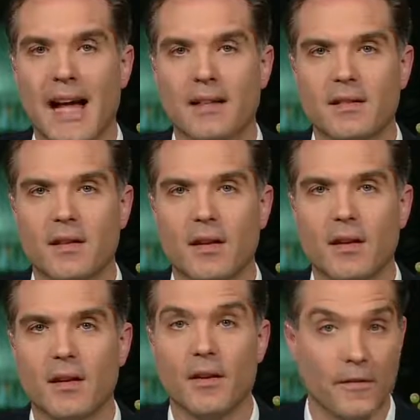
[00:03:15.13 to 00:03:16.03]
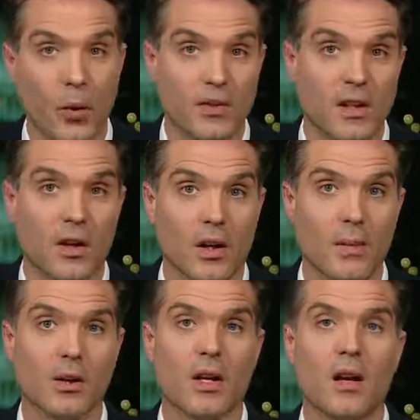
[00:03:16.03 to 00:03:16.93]
that the folks here are
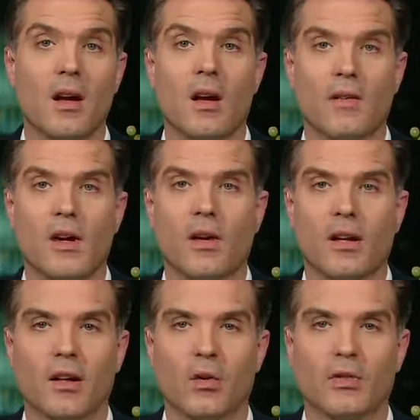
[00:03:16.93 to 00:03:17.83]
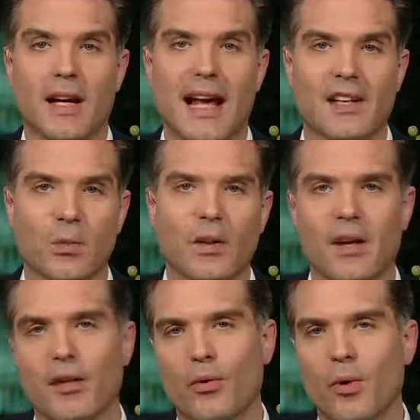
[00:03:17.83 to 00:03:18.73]
going to be looking very close at, as will
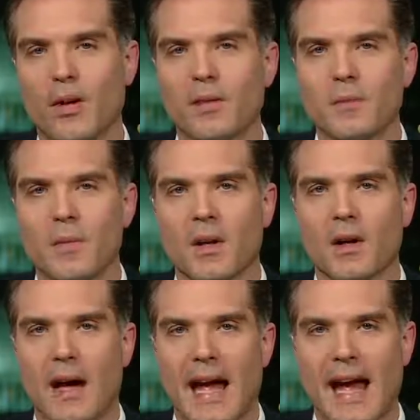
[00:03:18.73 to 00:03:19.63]
the authorities authorities uh,